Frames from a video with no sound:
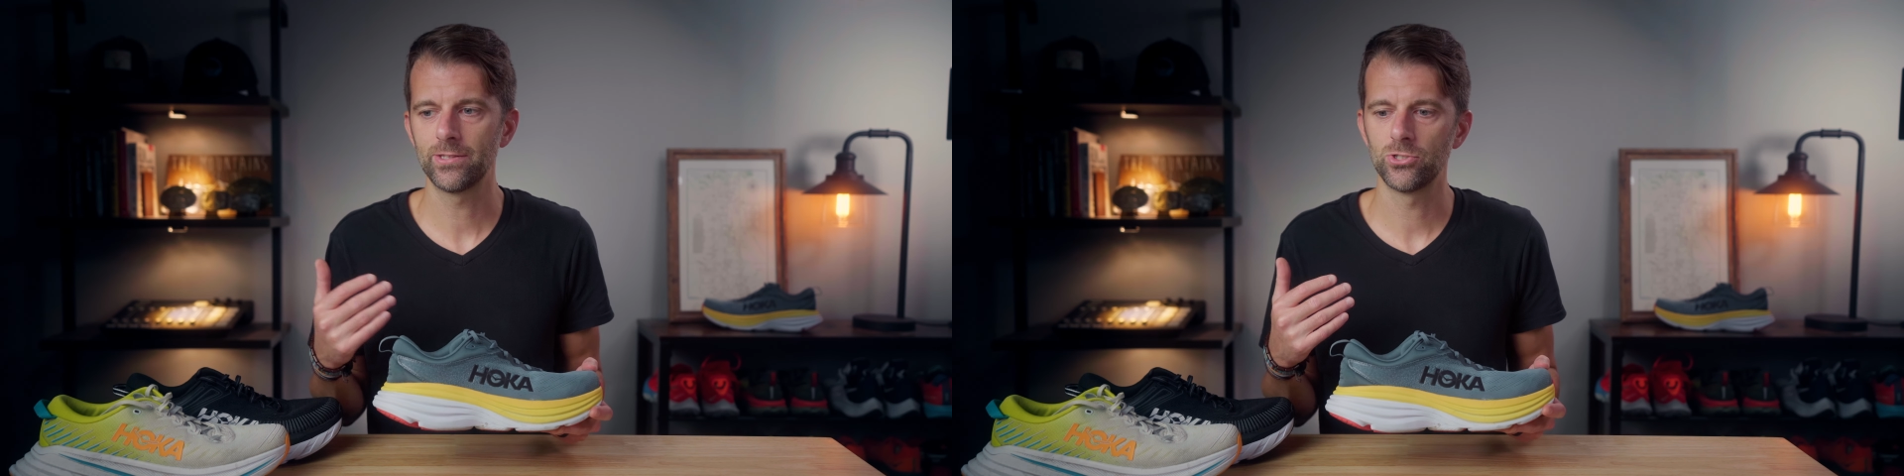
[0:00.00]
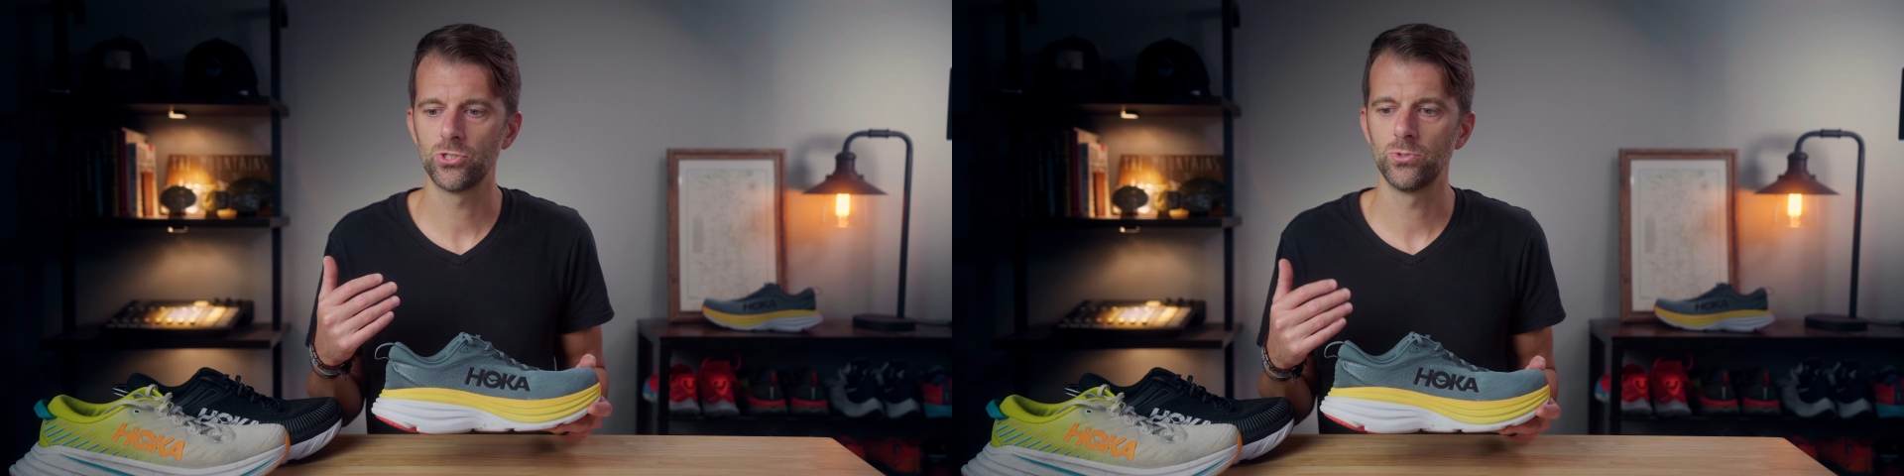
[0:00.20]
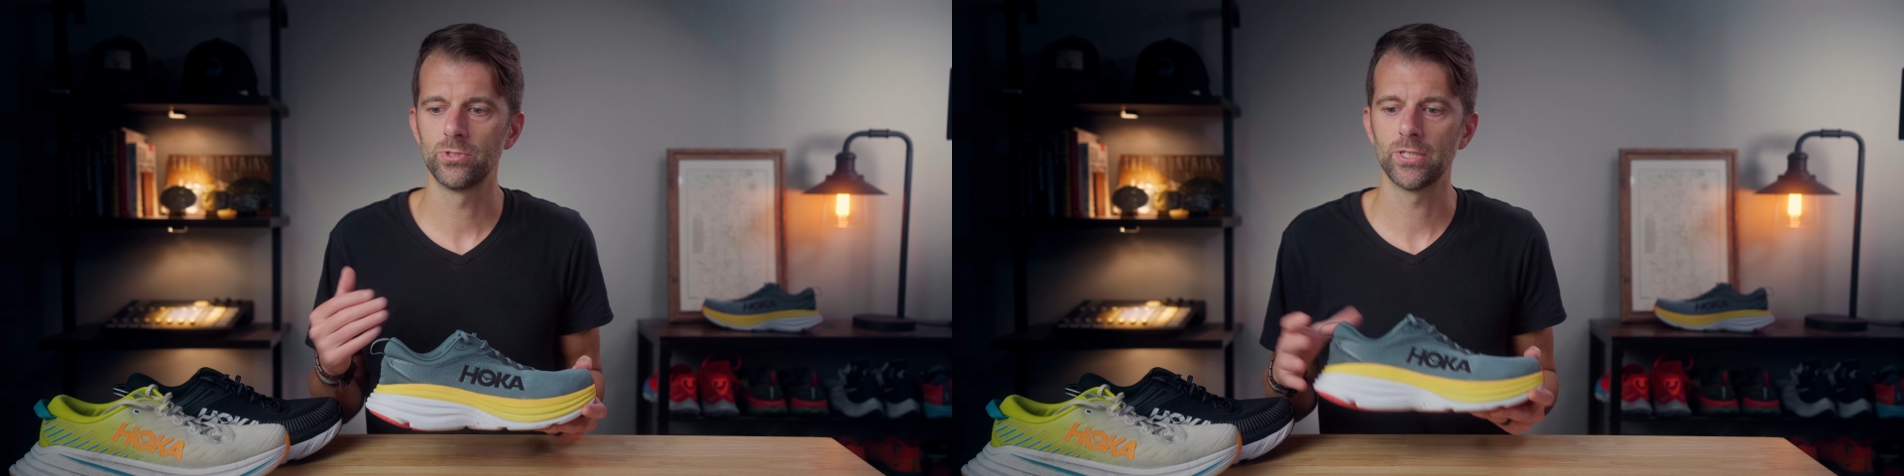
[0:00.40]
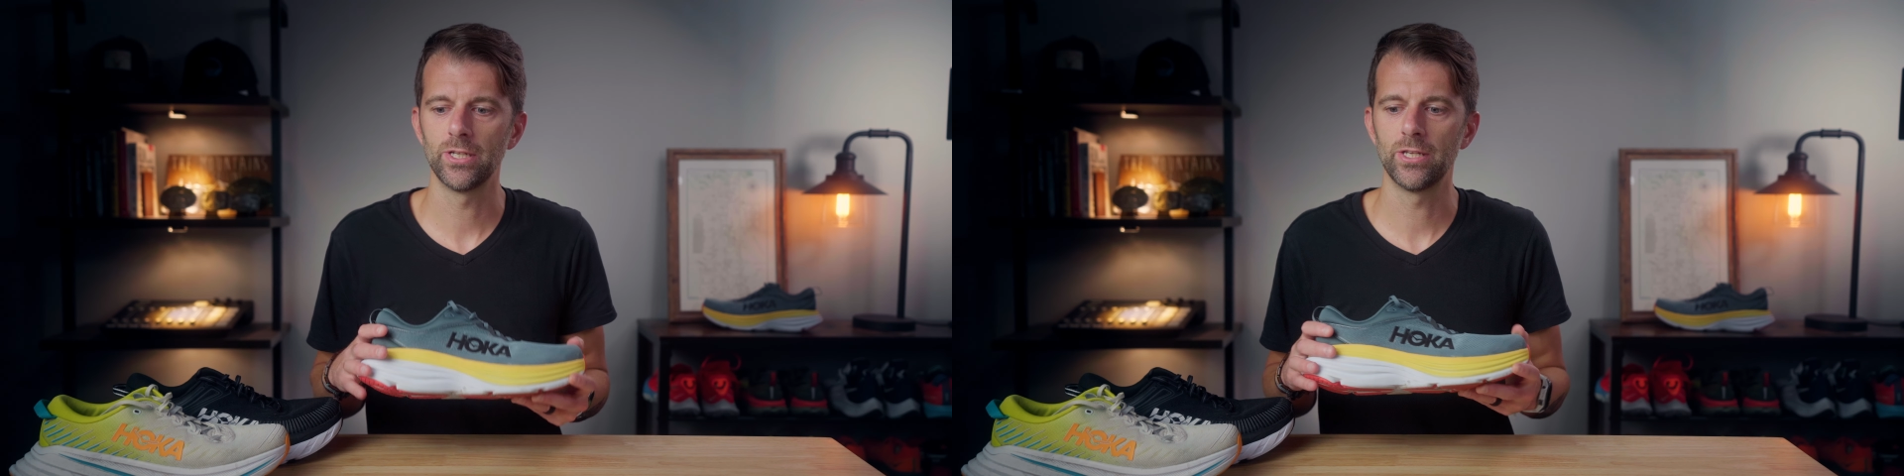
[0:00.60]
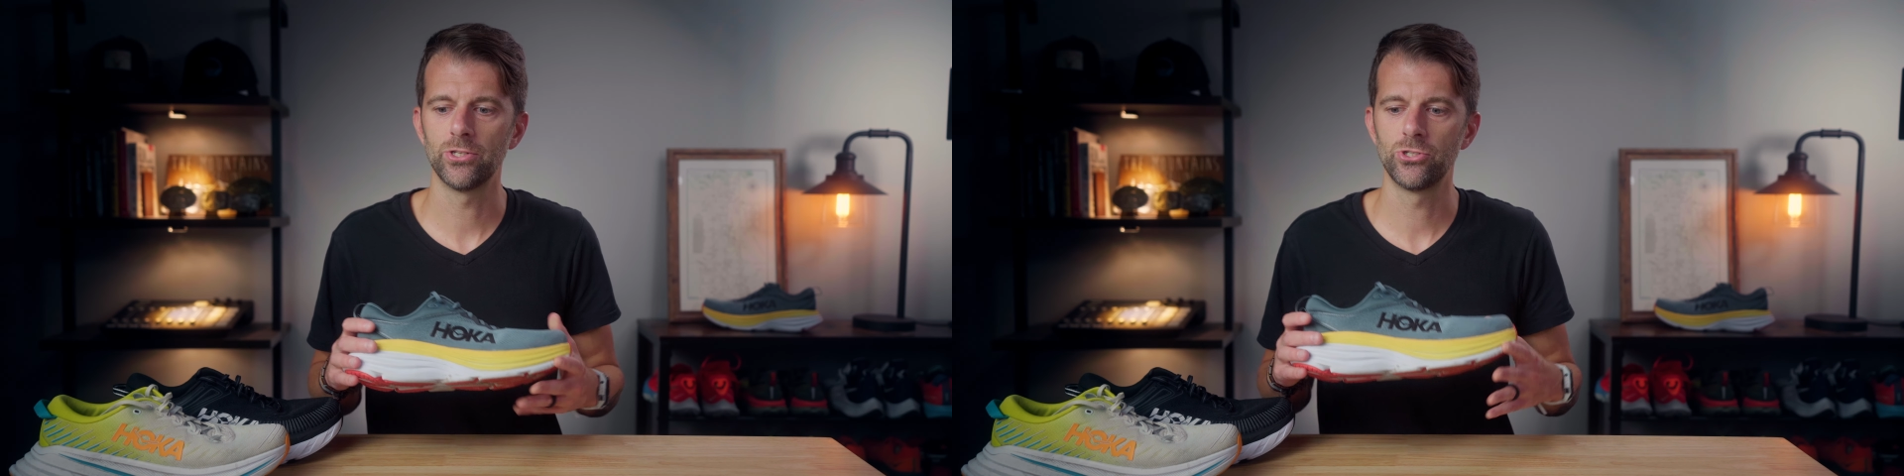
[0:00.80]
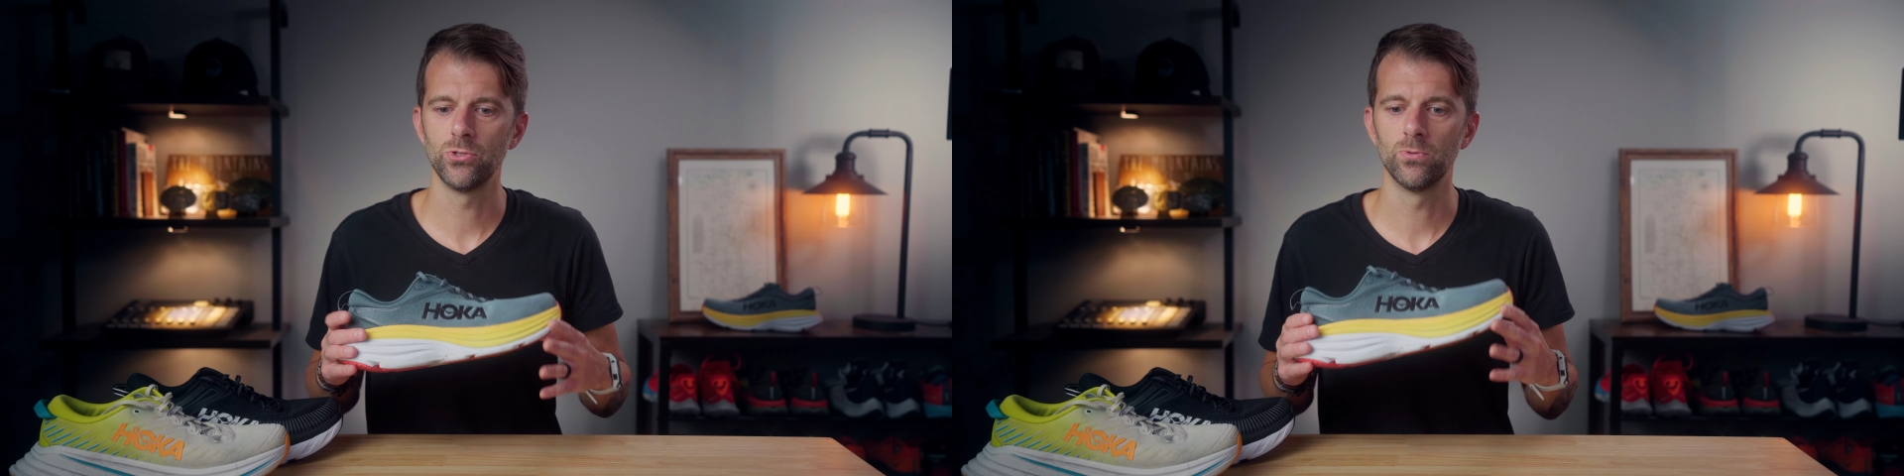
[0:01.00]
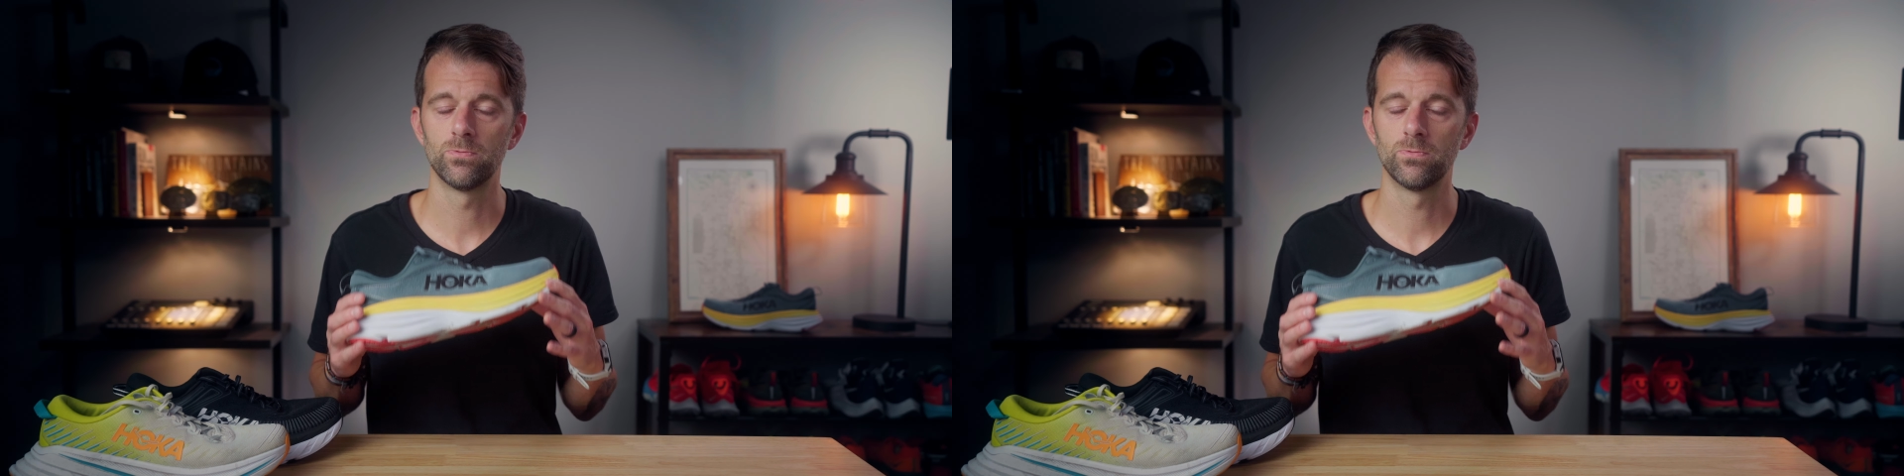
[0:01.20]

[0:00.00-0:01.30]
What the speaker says: this shoe is going to get you